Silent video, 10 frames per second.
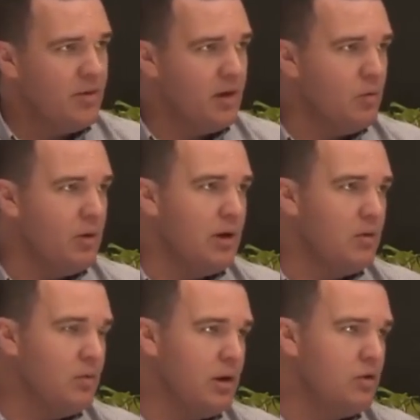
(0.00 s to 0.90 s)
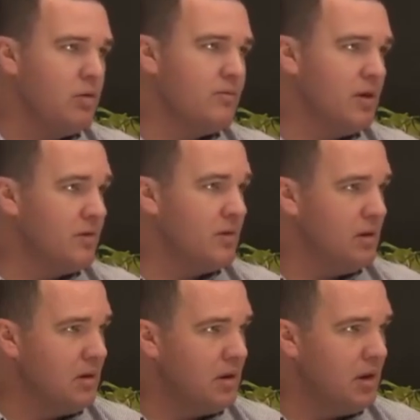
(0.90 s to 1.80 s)
I think we do invest
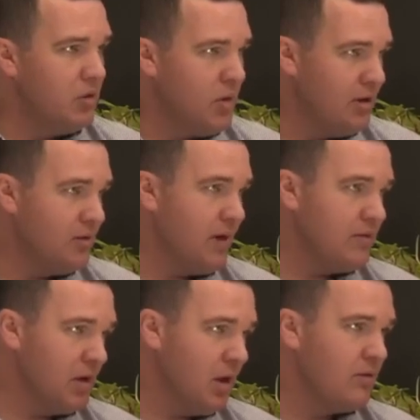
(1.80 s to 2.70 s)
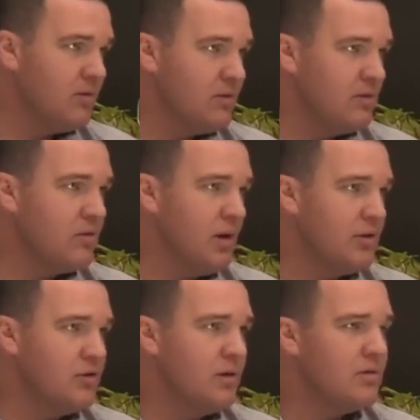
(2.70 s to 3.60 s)
in a range of asset classes and
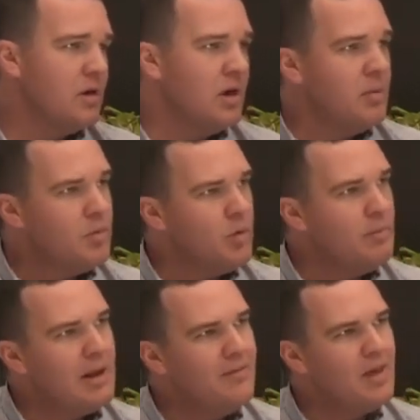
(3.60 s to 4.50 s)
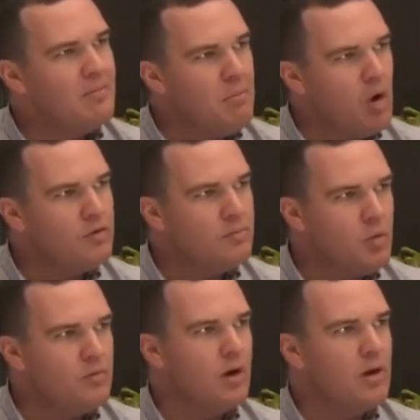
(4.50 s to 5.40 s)
strategies. But we believe that most
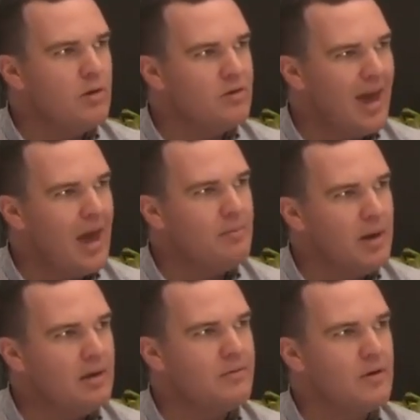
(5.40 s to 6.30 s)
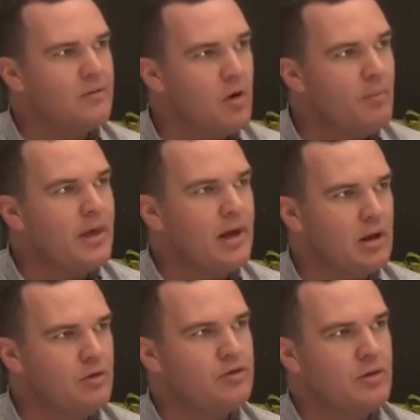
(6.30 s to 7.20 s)
portfolios can benefit from the
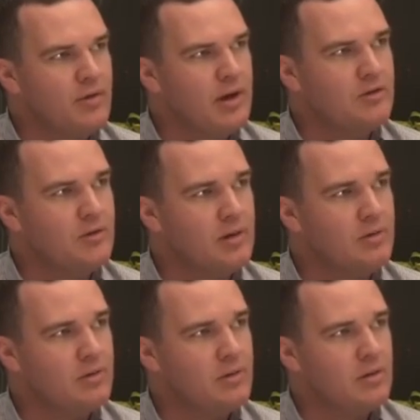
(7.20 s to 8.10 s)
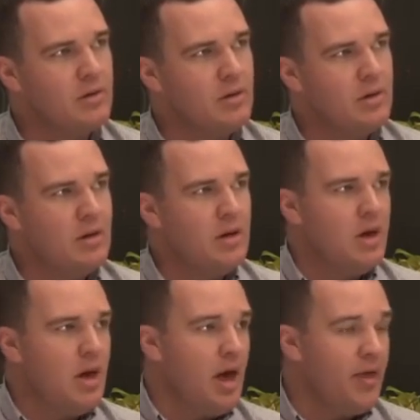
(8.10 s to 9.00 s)
inclusion of hedge funds.
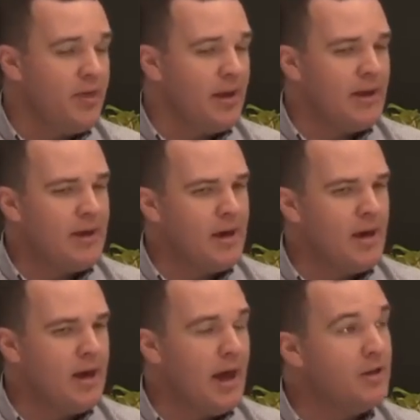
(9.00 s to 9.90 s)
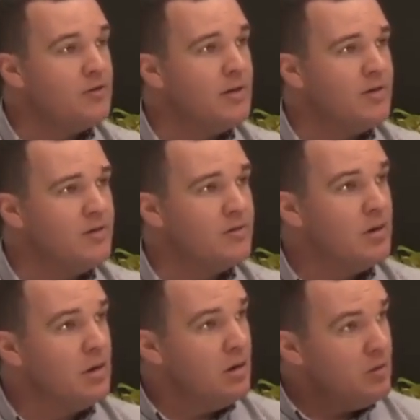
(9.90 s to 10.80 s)
I think hedge funds,
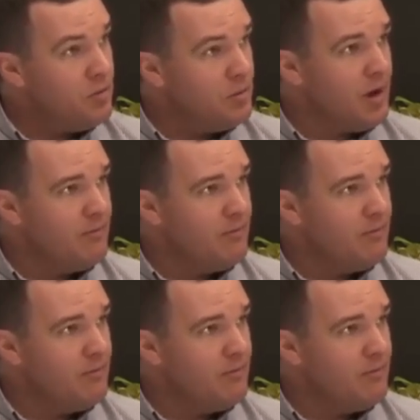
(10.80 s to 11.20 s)
from a